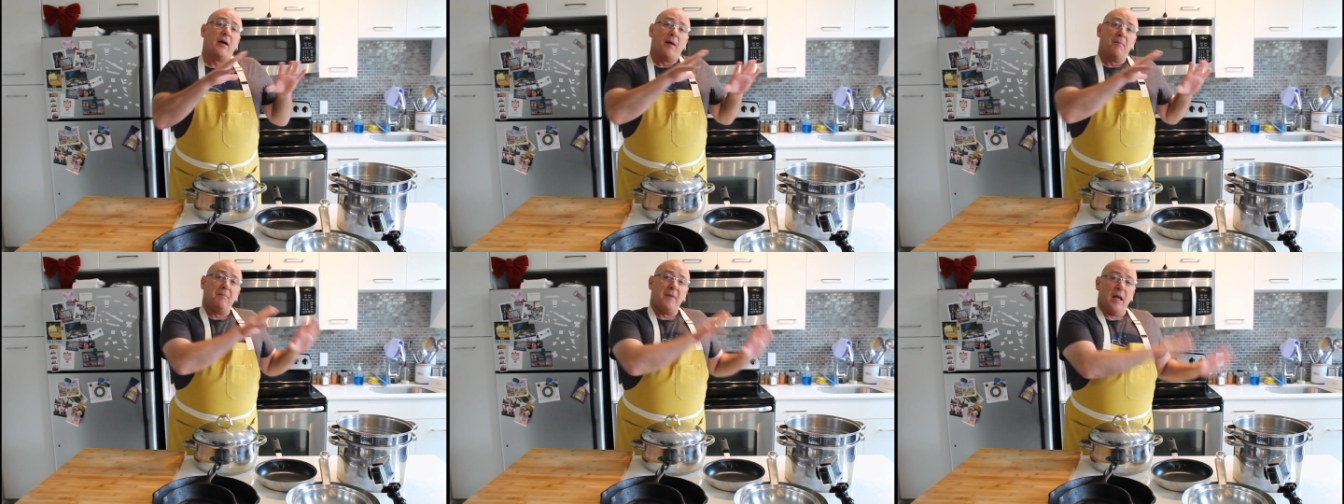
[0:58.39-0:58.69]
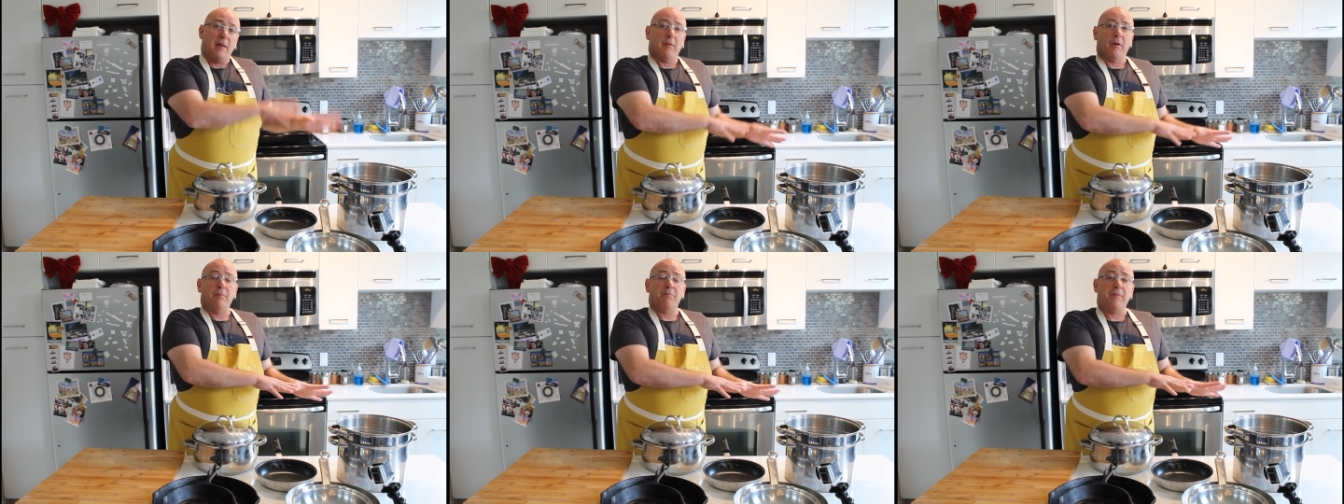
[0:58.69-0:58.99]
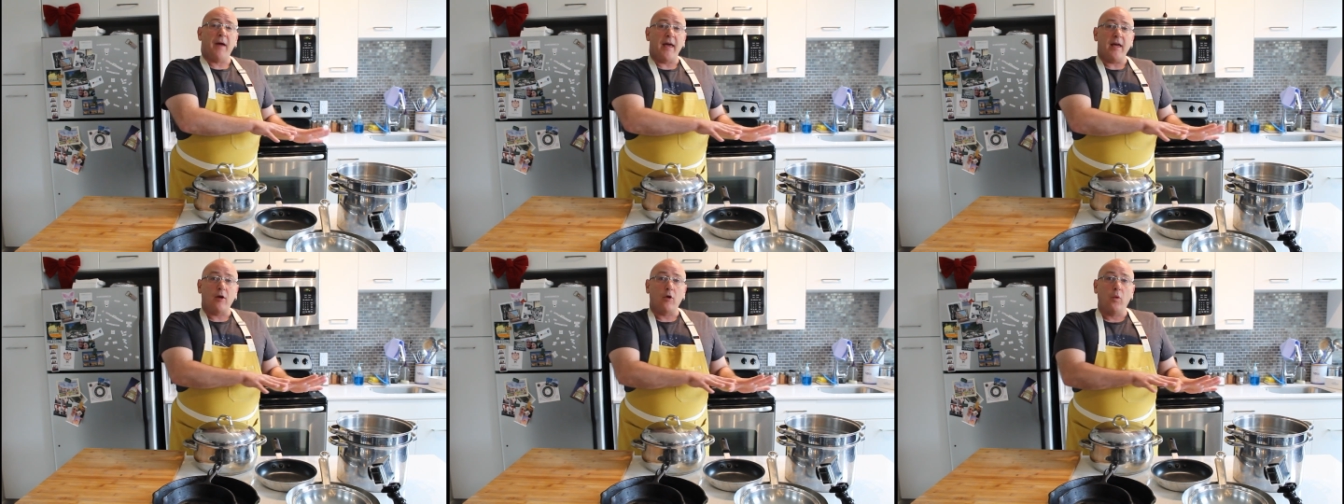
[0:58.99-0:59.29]
minimum
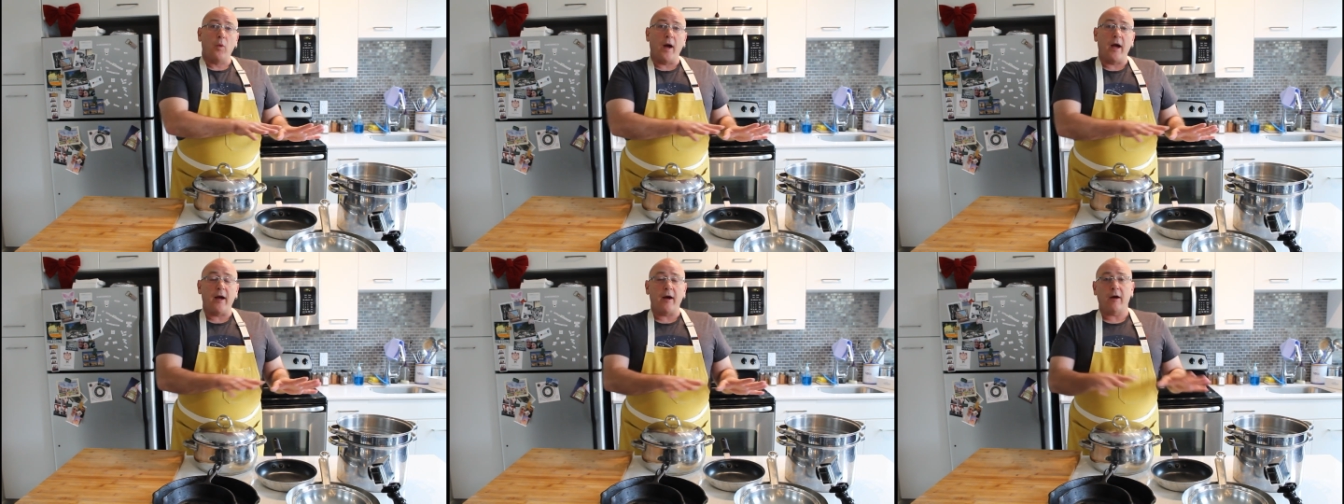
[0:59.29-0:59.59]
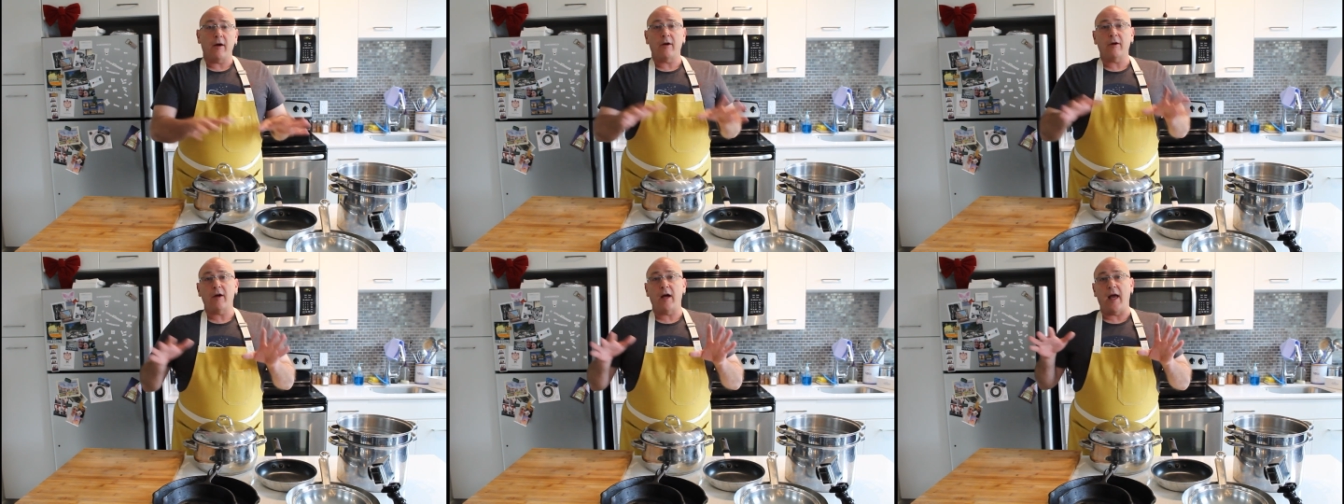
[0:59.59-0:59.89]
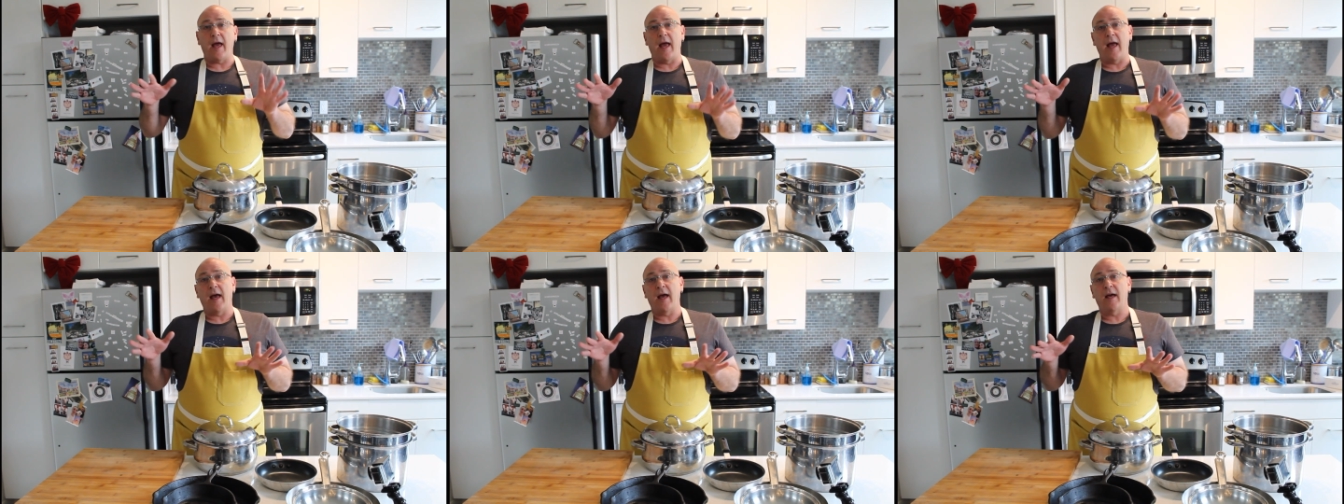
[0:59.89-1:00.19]

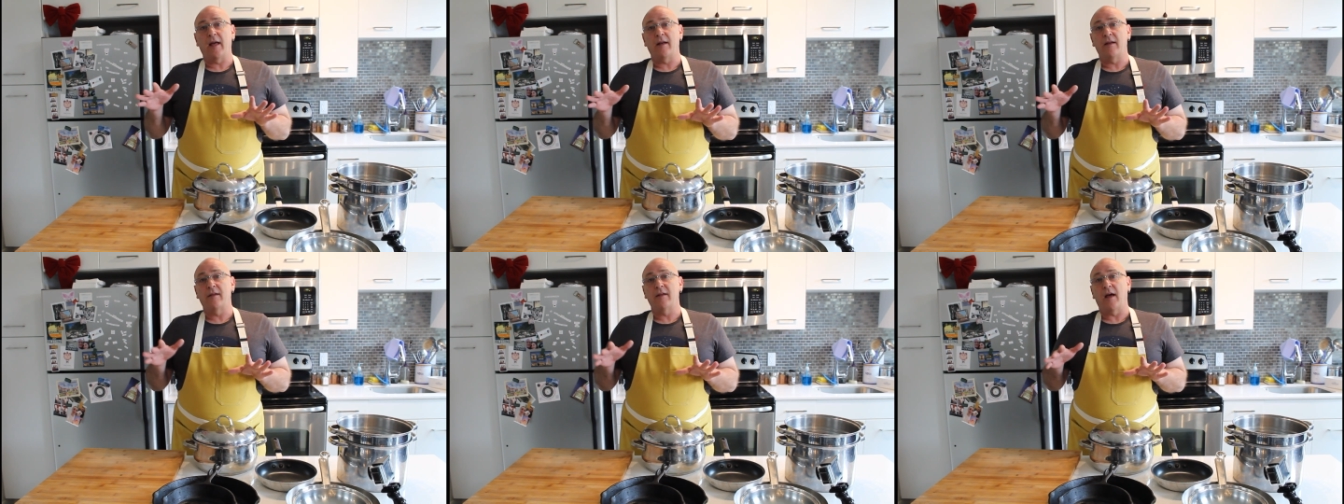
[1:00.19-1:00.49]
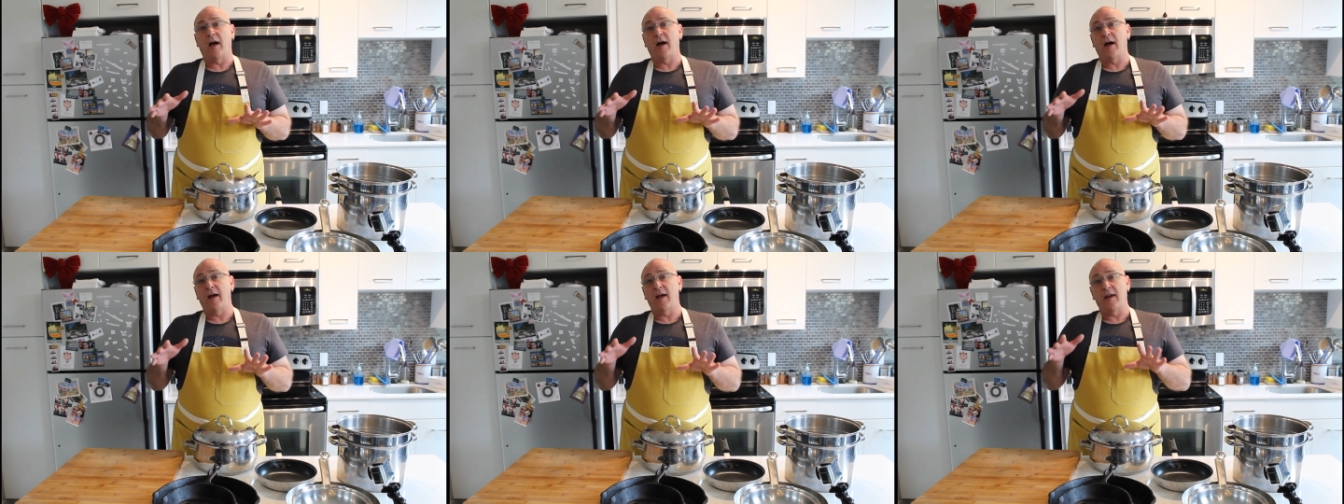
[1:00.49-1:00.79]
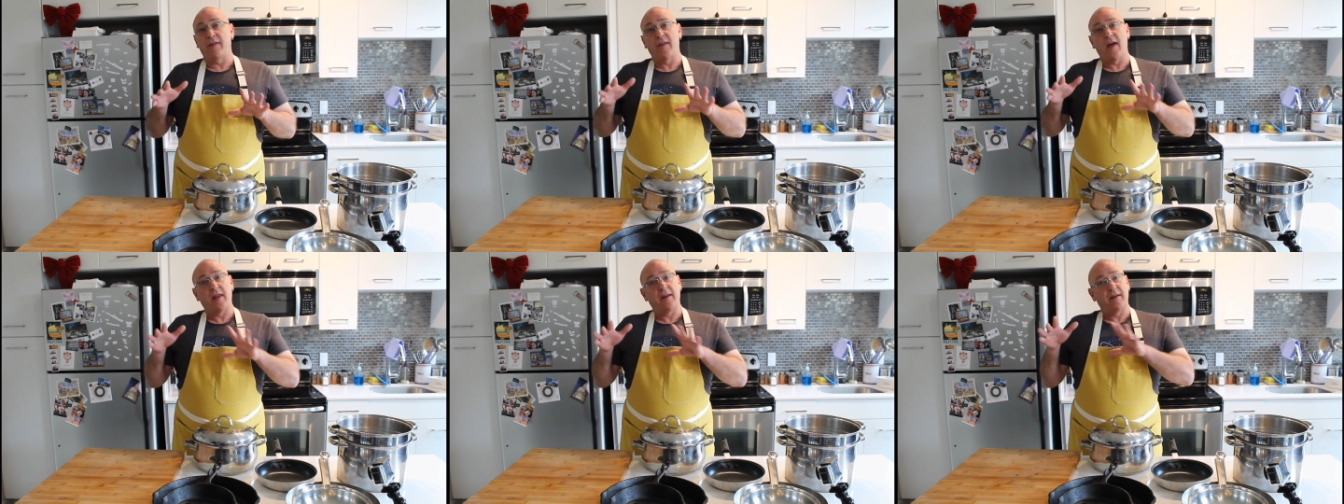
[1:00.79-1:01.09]
bakeware, and, uh,
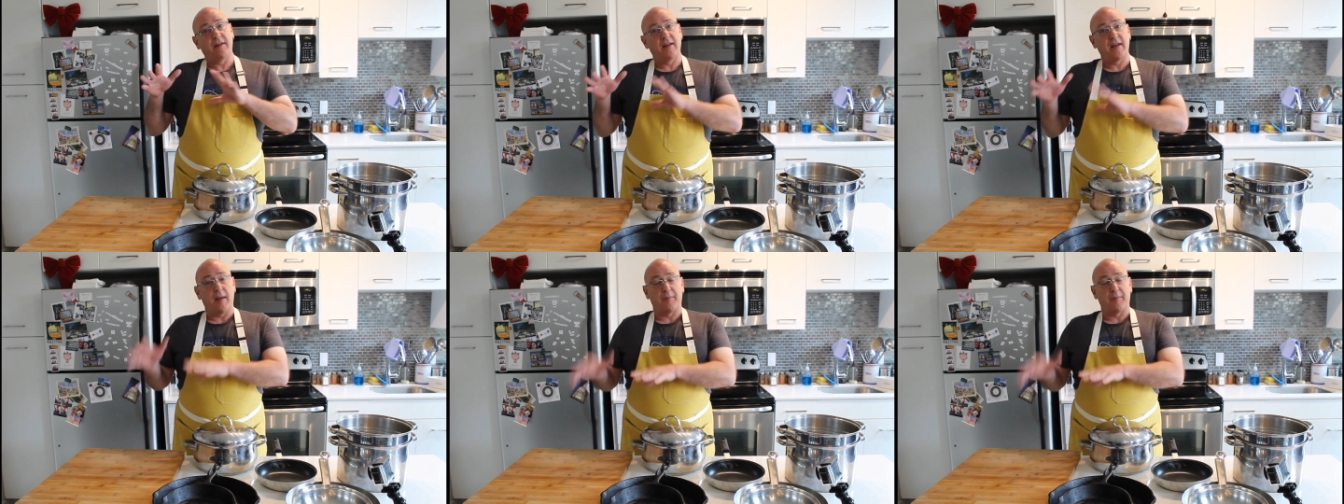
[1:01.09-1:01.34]
and then in